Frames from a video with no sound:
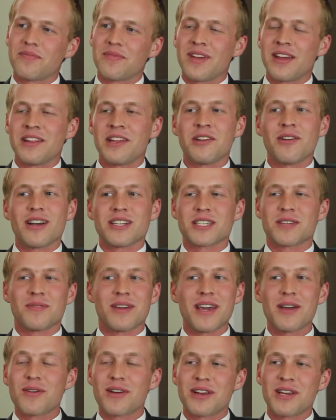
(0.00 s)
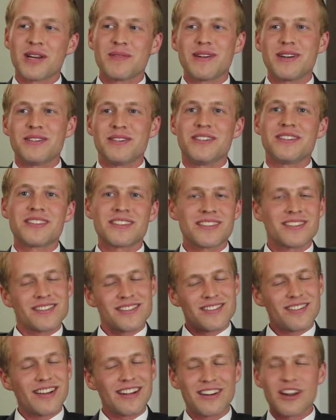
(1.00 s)
And then you ask them, "Hey, want to hear about Jesus?"
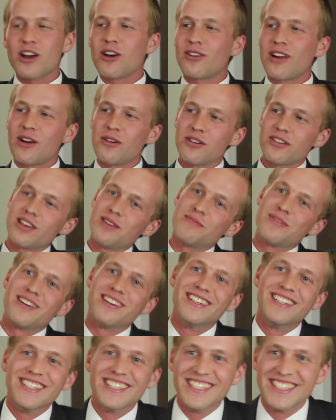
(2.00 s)
And they're like, "No, not really." But